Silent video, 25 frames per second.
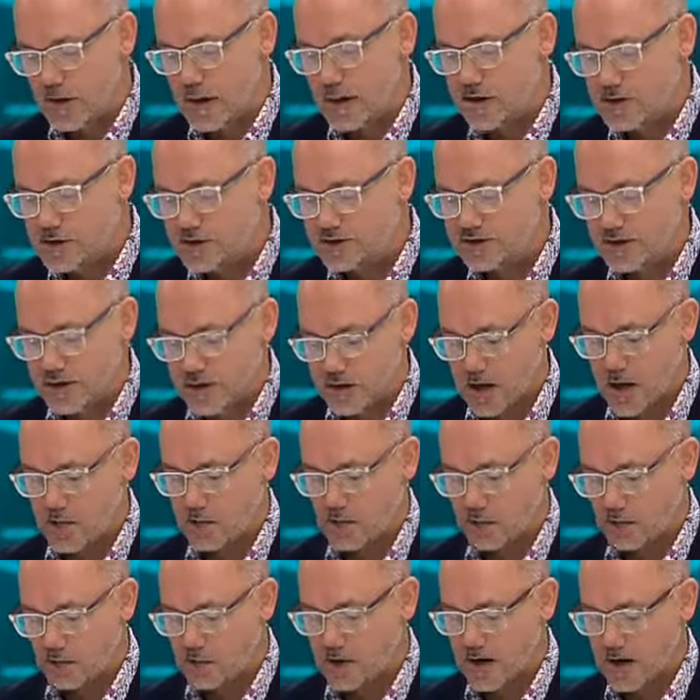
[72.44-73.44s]
in your DNA,
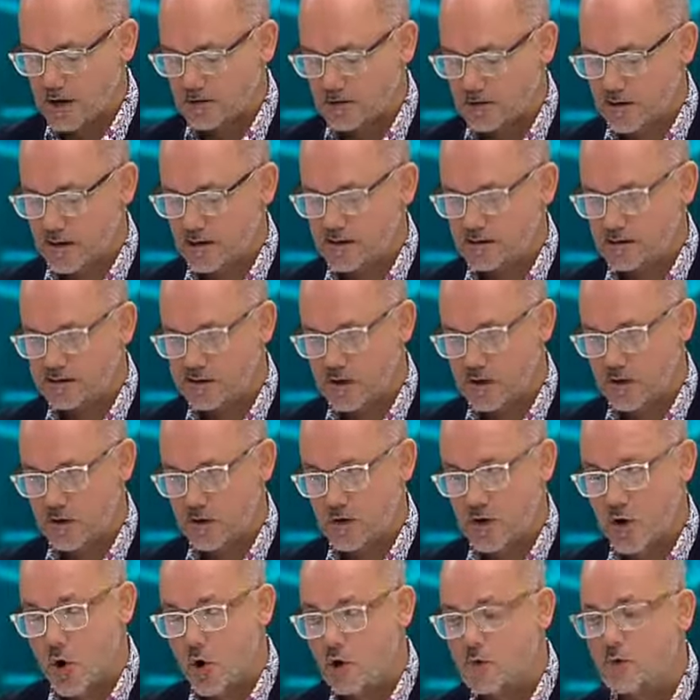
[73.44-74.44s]
we look at those
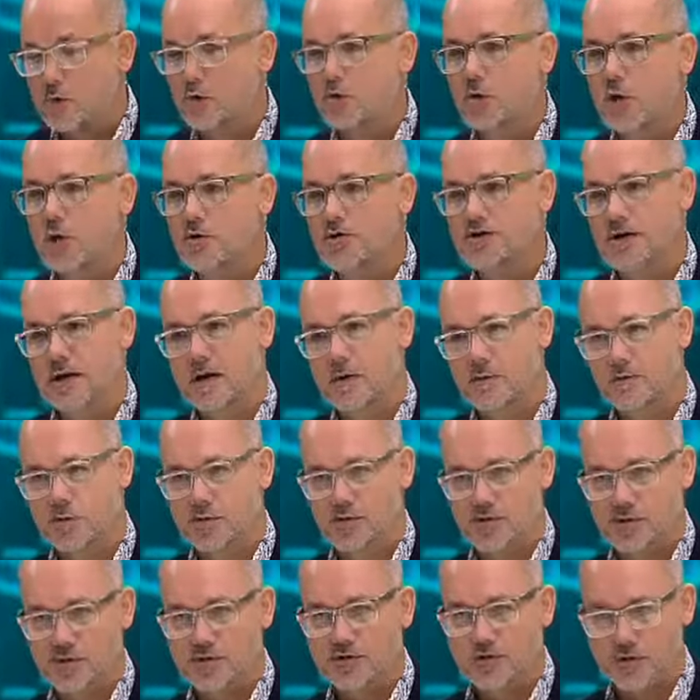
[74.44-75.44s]
non-protein
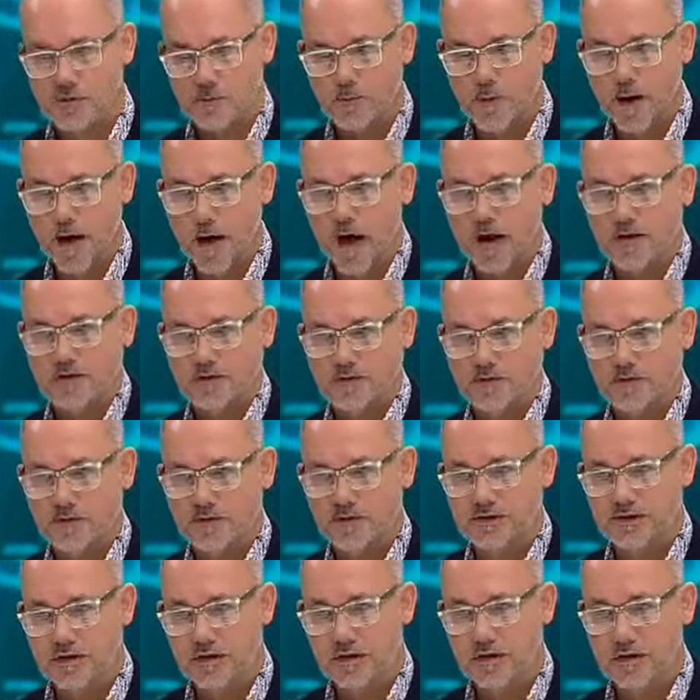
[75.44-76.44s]
producing parts of
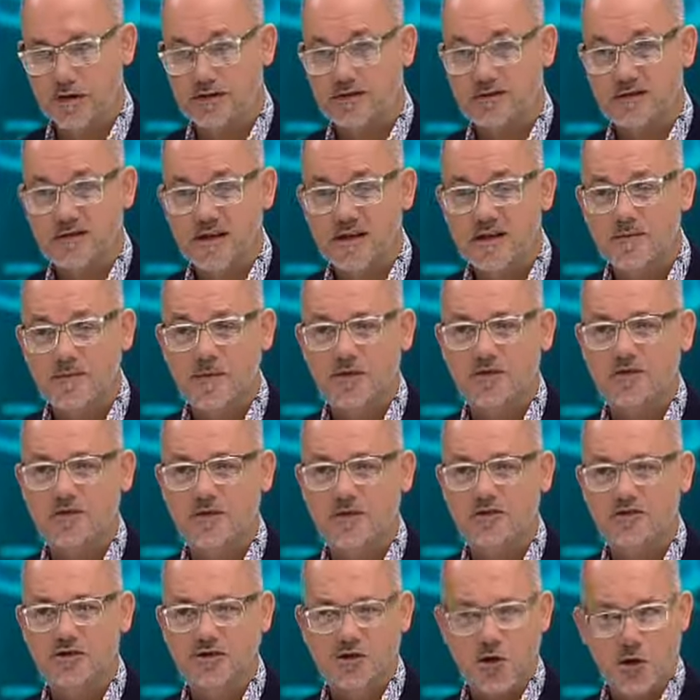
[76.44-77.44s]
your DNA. So they're the bits
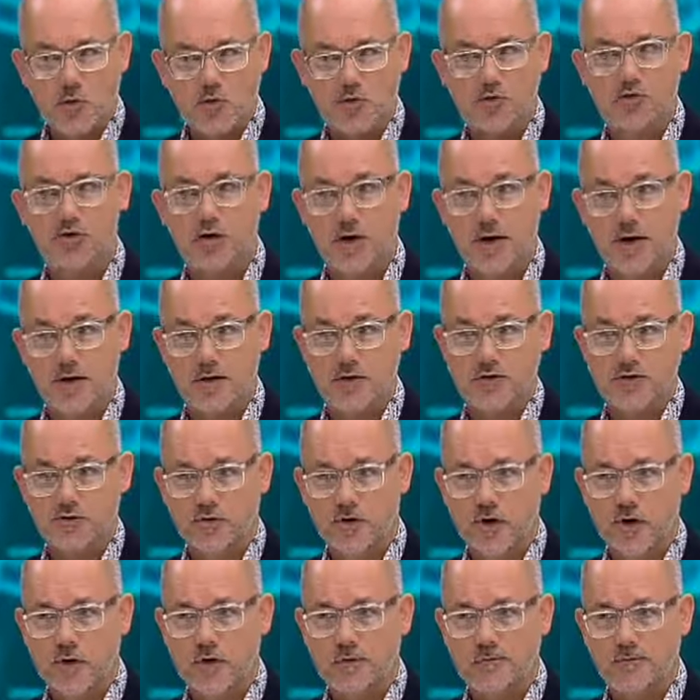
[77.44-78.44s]
that don't change,
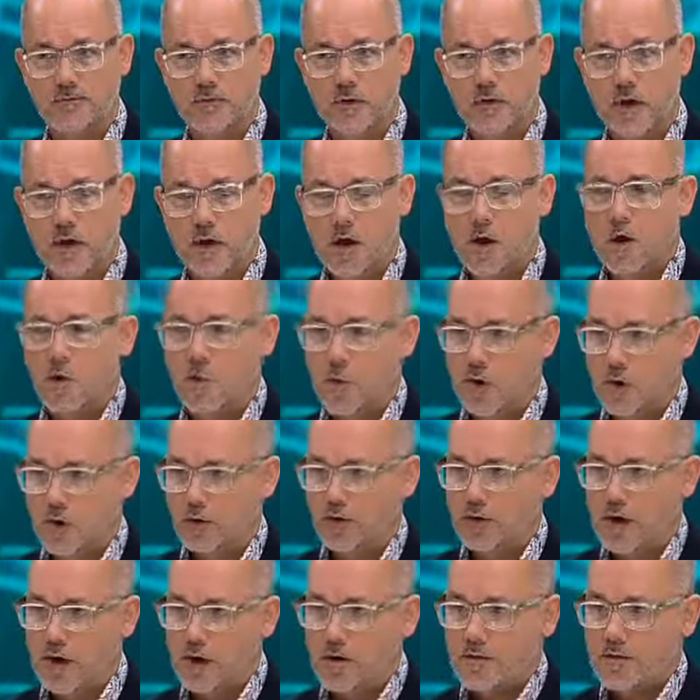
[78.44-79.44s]
right? We
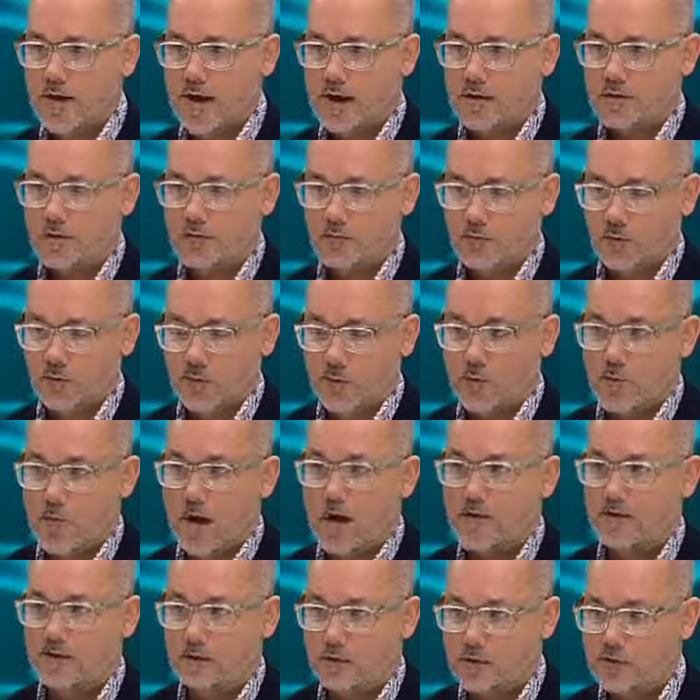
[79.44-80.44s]
all know that from
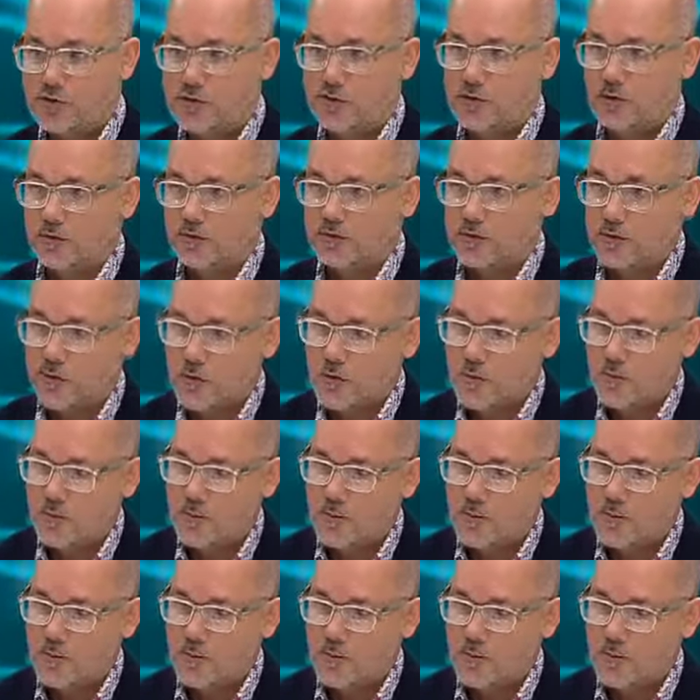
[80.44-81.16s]
evolution,